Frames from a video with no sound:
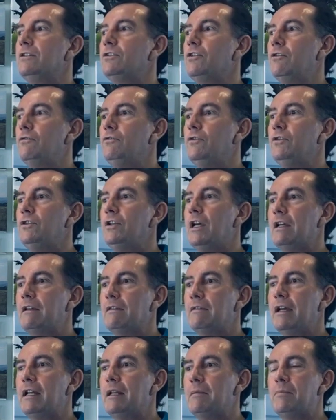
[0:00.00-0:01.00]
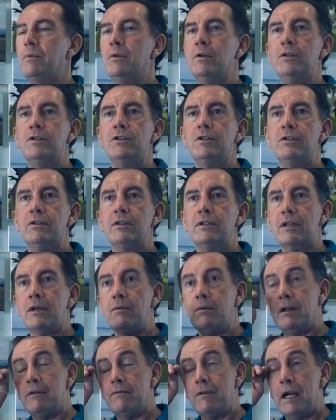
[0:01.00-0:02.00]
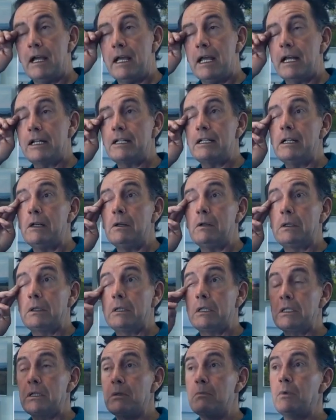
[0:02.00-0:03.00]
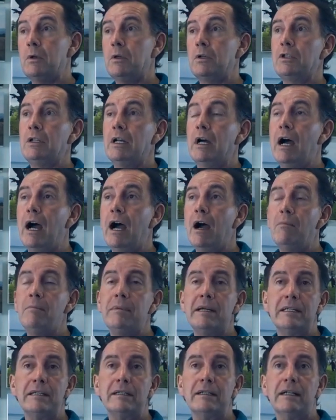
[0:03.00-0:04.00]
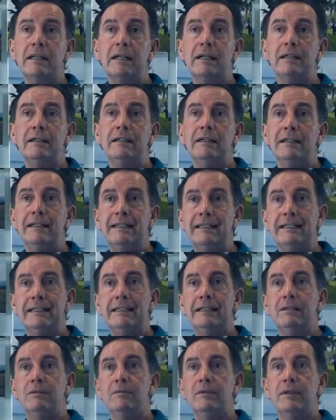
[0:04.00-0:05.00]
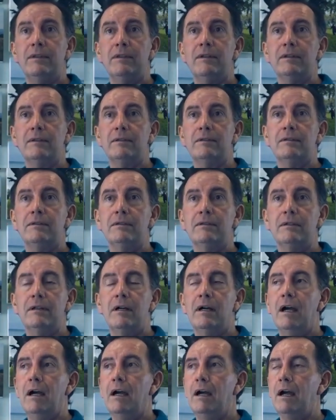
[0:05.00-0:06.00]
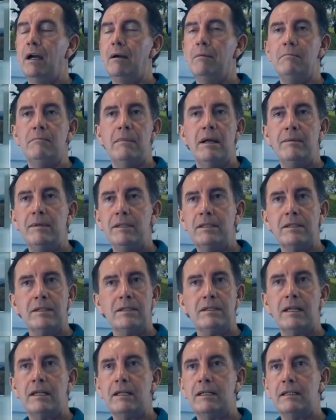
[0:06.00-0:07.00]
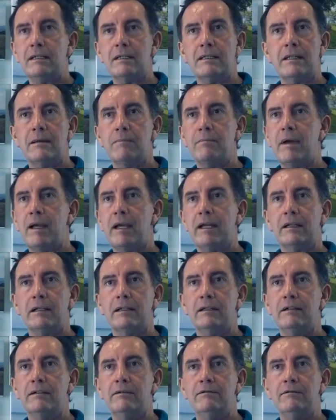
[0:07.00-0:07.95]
So if you take that approach and you say, well, if I actually look at this approach now, how best can I deal with this? Maybe it's just taking a step back